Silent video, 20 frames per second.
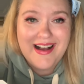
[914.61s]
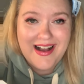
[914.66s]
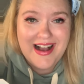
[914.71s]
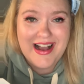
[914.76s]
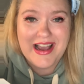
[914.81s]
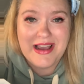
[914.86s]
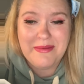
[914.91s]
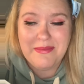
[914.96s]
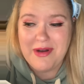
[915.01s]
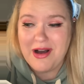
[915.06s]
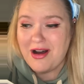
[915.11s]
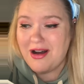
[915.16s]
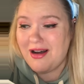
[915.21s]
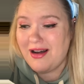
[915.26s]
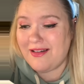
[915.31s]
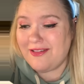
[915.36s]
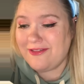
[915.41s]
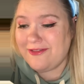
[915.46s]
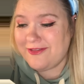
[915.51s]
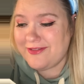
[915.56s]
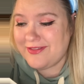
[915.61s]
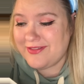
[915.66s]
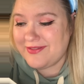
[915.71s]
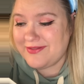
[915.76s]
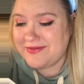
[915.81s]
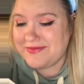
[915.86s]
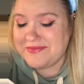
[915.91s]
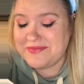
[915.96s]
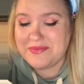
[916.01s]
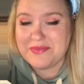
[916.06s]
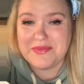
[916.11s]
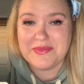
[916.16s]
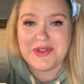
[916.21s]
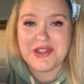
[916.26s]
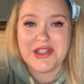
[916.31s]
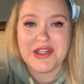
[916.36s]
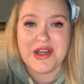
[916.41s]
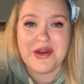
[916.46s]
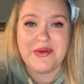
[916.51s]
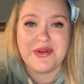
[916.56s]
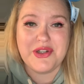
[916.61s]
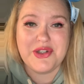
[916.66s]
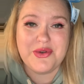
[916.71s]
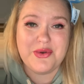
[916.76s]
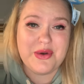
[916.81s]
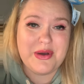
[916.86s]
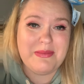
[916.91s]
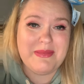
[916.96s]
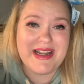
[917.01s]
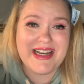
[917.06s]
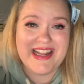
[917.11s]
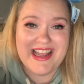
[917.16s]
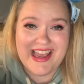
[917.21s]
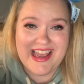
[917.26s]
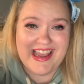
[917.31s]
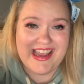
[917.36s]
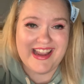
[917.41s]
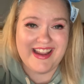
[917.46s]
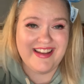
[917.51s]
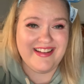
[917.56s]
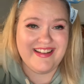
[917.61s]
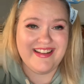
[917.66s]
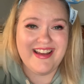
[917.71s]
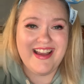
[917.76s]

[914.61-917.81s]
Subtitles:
I'm off to go enjoy my day.